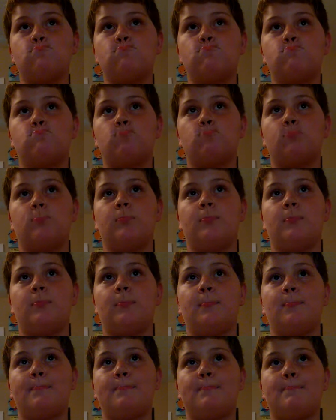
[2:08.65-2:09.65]
The whole
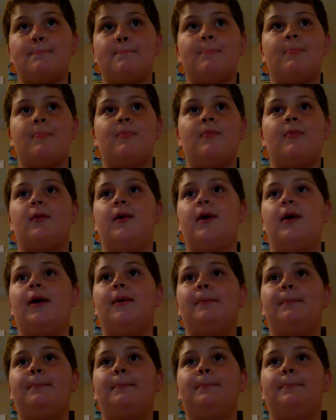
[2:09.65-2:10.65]
time?
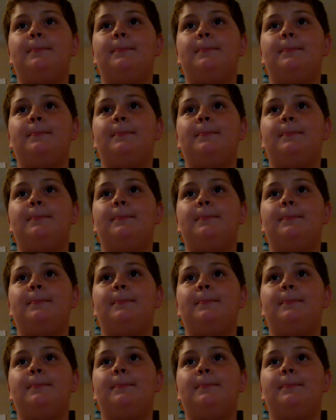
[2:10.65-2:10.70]
Yep.